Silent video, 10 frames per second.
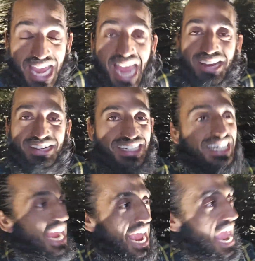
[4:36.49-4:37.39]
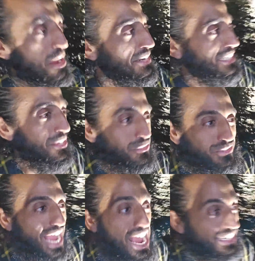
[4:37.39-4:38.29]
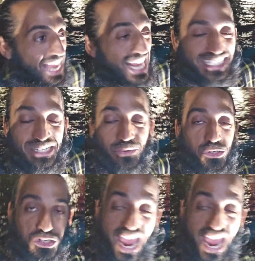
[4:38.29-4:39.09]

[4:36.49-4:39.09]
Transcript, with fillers: second, everything, anything could